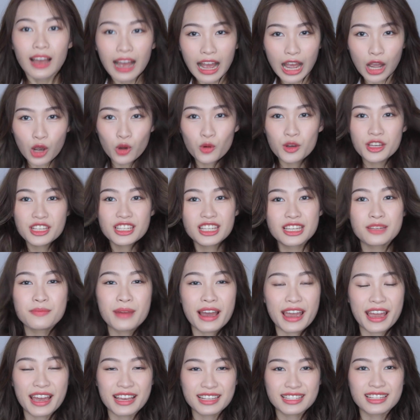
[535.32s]
I always see my
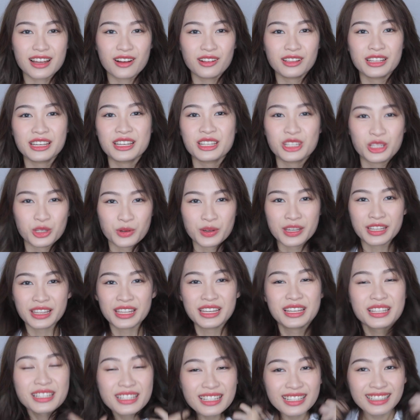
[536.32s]
hairstylist doing
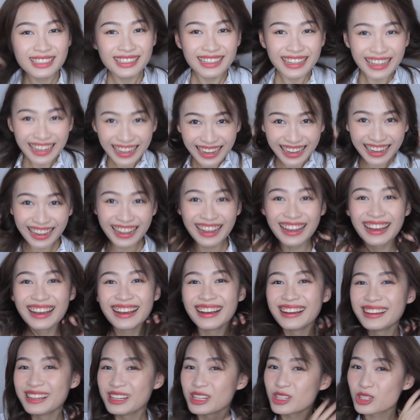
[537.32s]
this.
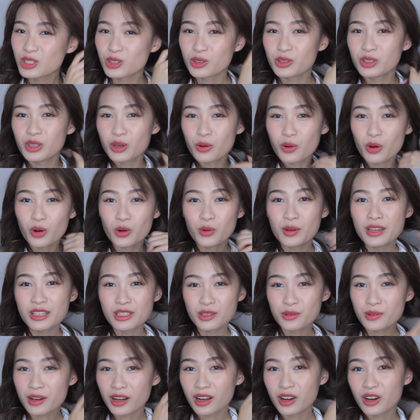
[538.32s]
So they will always
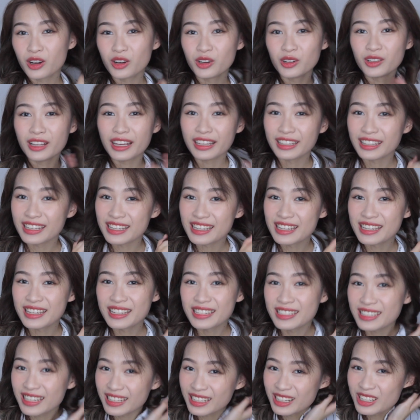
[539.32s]
do a curl like
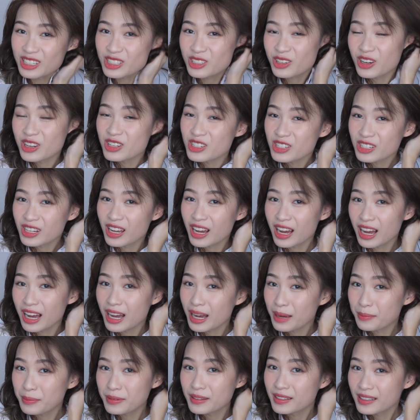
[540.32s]
this and then scrunch it up
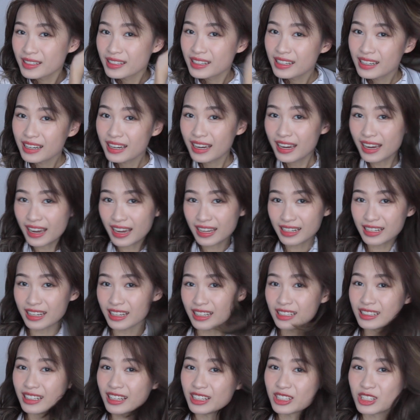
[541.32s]
and
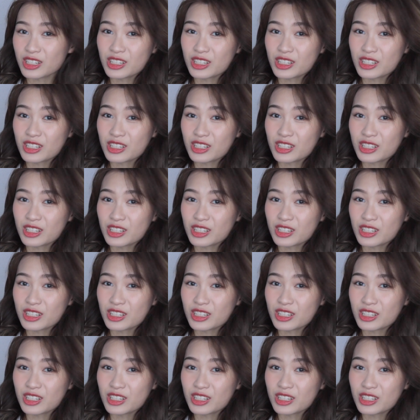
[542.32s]
then like